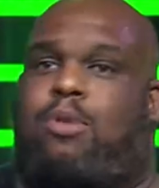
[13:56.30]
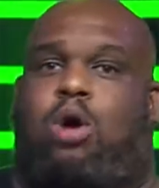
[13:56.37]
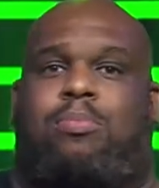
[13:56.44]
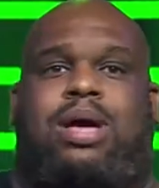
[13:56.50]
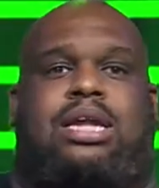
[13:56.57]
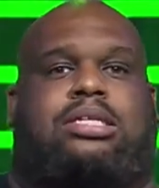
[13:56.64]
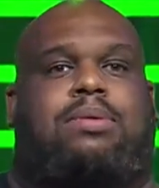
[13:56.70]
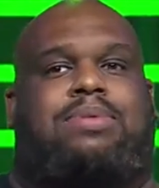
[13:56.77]

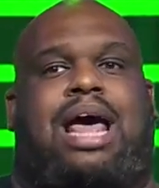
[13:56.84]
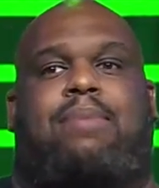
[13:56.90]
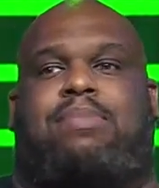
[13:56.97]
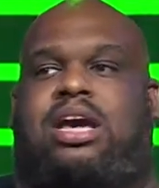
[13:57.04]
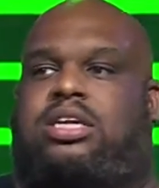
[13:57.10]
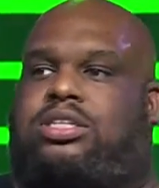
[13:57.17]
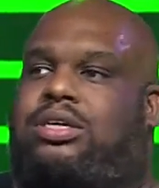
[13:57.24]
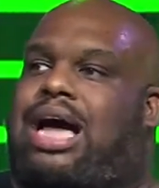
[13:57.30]
momentum, that
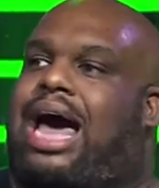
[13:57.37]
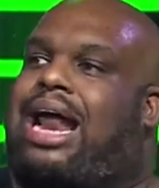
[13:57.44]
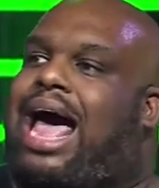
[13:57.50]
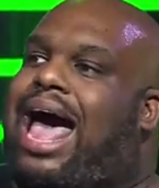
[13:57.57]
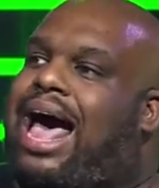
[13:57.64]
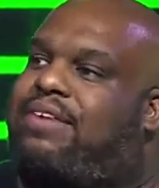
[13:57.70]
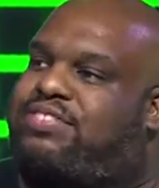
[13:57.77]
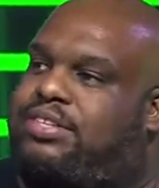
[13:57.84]
means you gotta
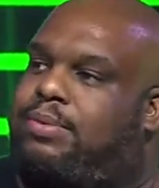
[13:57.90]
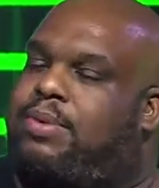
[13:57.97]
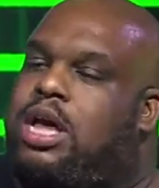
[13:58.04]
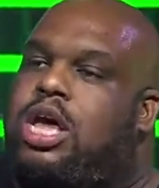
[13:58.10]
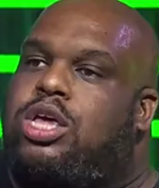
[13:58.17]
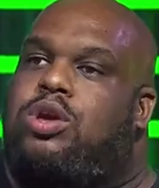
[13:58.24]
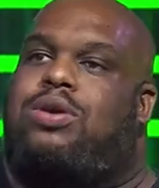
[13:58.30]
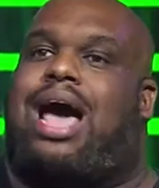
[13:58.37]
have some,
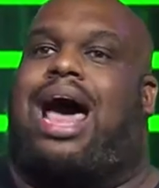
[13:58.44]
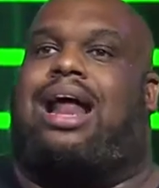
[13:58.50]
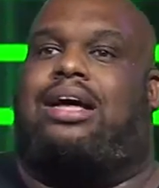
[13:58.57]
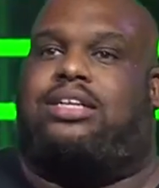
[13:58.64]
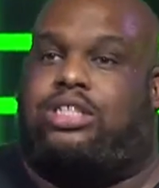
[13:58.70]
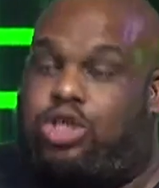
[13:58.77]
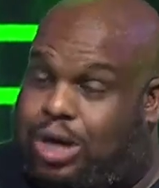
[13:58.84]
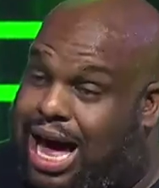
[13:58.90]
you gotta,
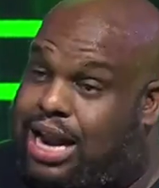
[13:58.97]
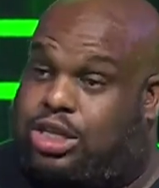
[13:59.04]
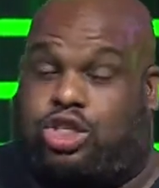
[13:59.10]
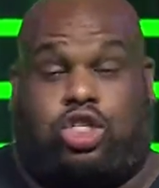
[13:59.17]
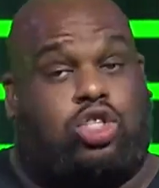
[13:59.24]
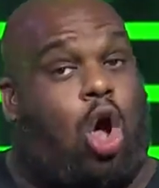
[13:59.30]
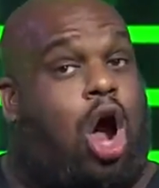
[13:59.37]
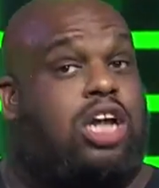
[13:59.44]
you gotta
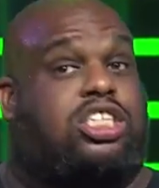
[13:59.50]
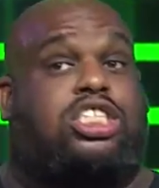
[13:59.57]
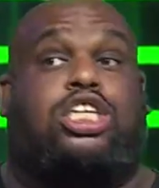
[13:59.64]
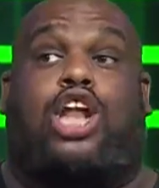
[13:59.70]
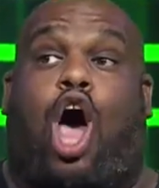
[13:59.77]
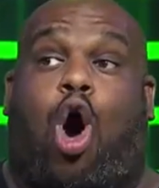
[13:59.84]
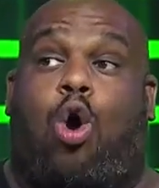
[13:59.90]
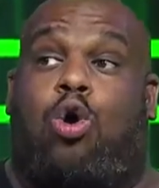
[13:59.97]
start
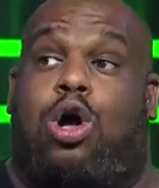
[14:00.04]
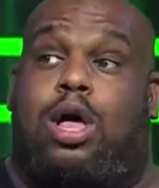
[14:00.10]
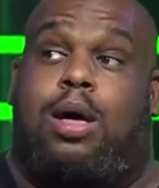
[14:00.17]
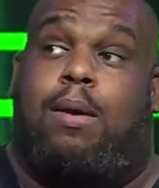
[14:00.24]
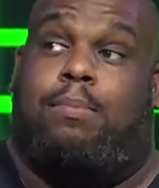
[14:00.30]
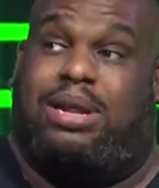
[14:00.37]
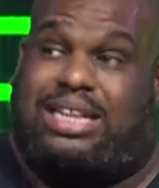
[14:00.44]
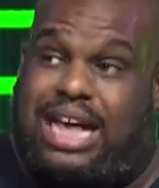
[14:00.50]
slow,
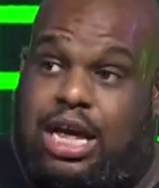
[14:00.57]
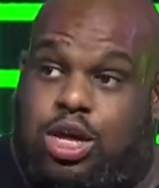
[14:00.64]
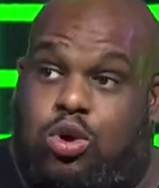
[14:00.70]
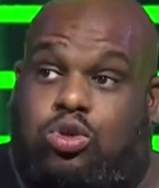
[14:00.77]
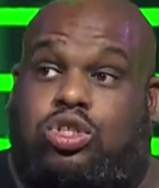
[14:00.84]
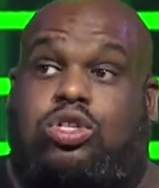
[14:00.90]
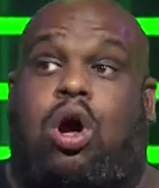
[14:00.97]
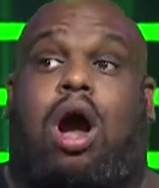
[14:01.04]
but then you
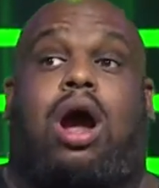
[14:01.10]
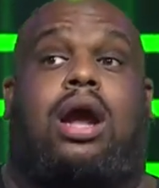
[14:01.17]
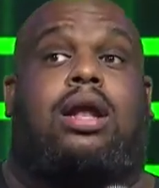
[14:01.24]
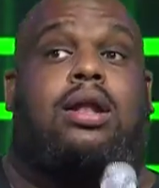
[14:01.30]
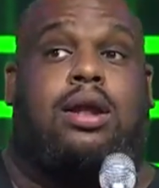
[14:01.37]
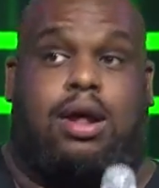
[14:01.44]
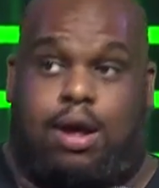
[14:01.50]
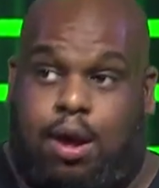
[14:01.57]
start
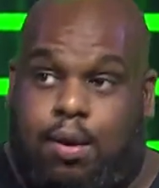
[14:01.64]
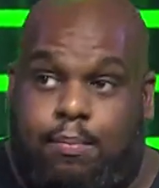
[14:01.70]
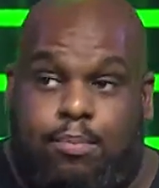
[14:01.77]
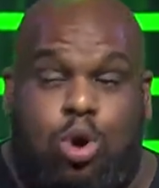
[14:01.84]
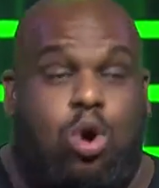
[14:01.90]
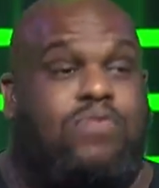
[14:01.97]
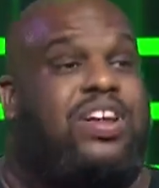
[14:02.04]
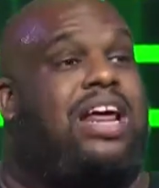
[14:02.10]

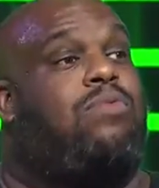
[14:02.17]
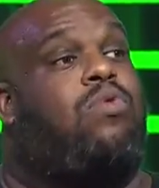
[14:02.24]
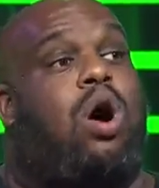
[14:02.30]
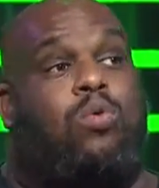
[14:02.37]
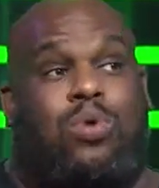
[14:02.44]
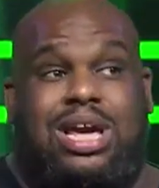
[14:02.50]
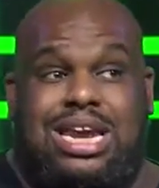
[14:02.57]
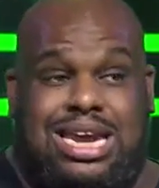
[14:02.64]
moving. And
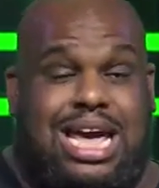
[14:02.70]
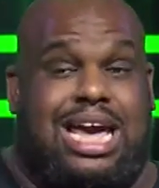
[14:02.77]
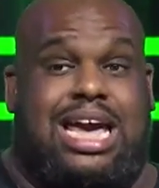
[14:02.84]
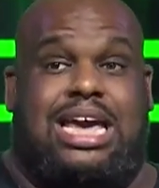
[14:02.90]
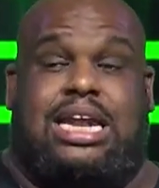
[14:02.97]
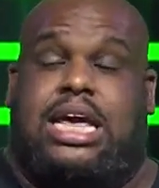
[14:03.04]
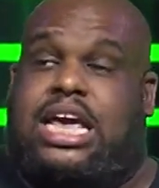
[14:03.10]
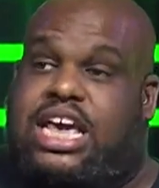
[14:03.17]
what we
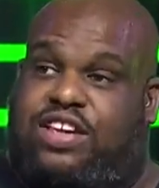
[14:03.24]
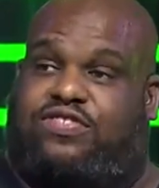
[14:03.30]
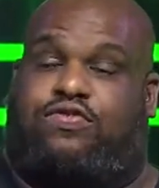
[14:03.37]
need is